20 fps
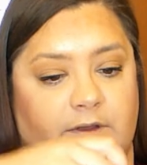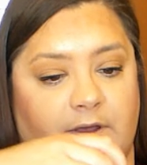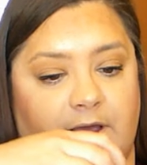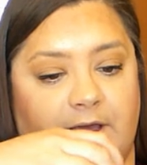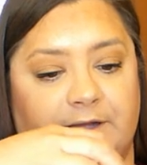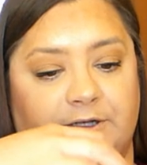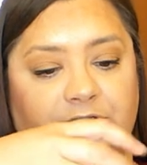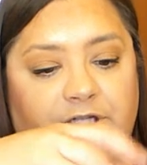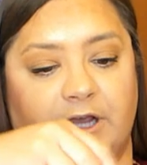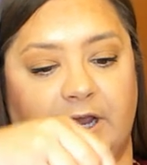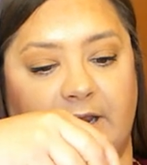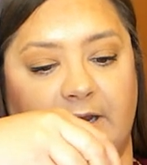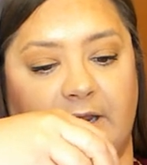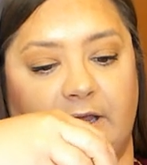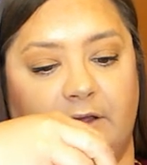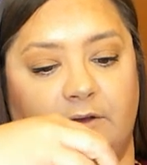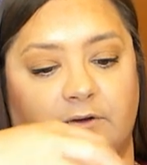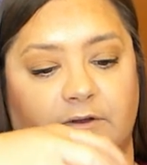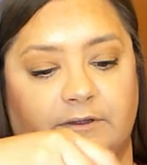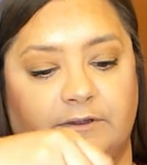at Giant
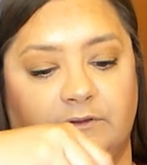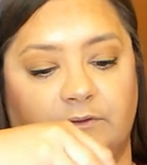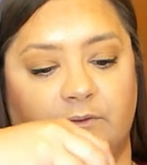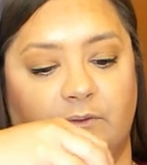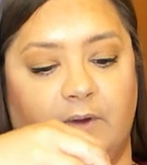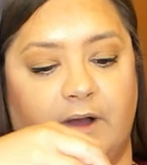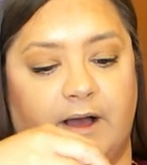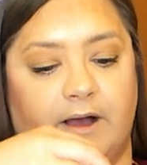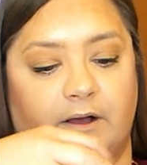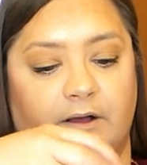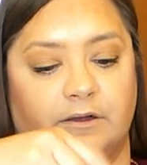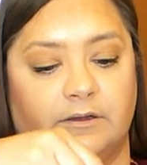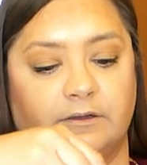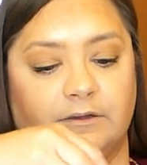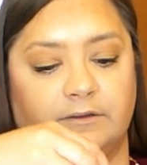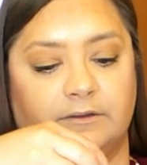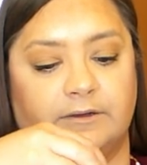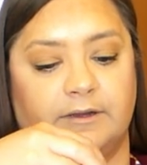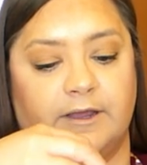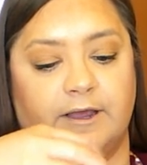Eagle as well.
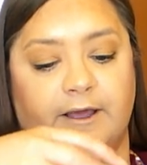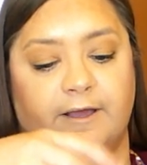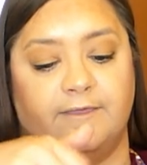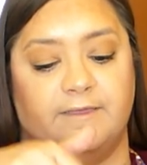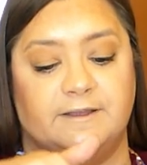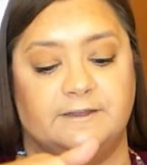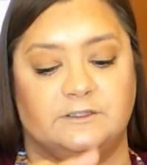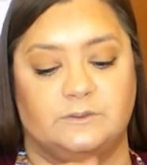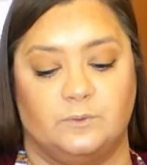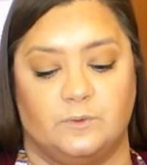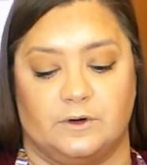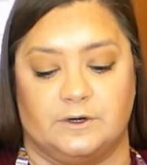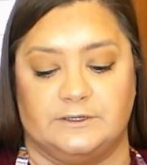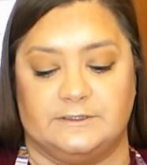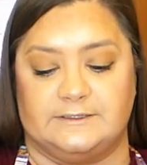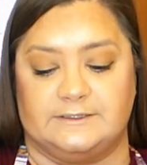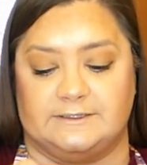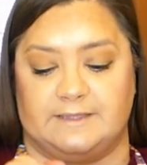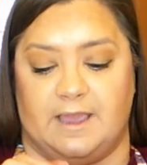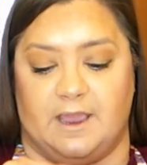These were
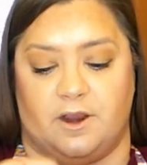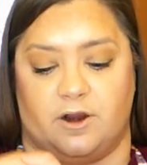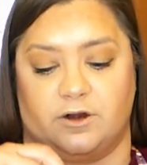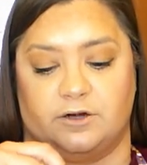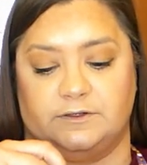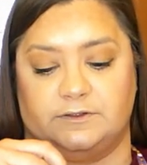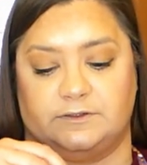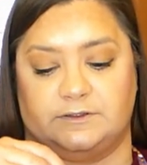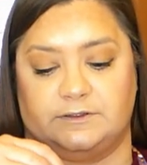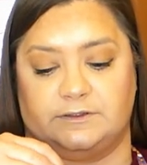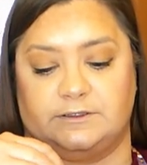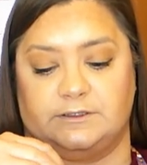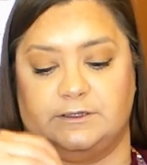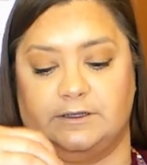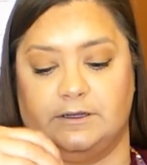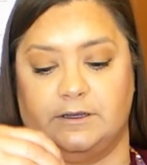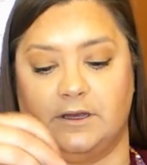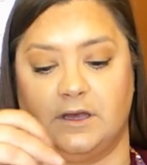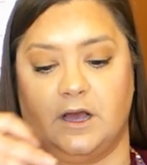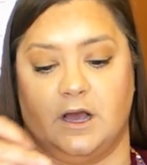scarce,
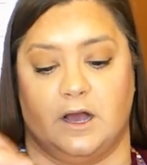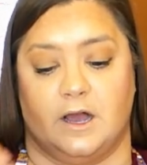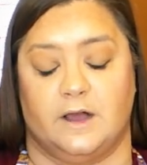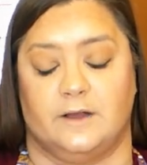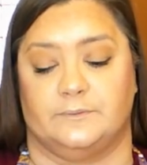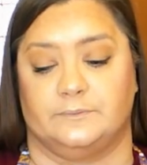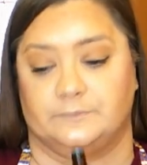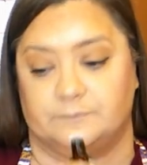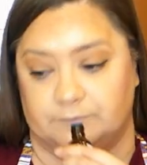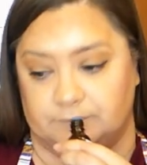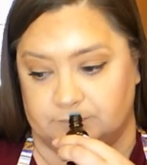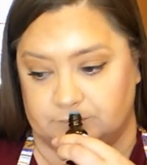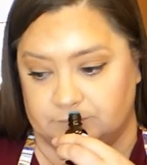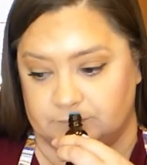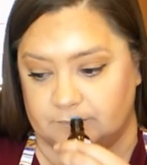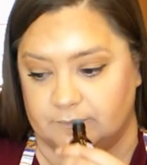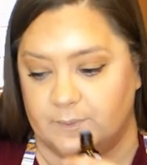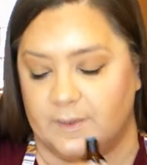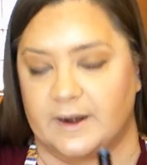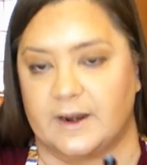
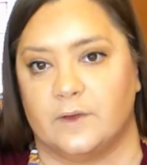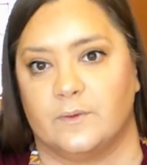but I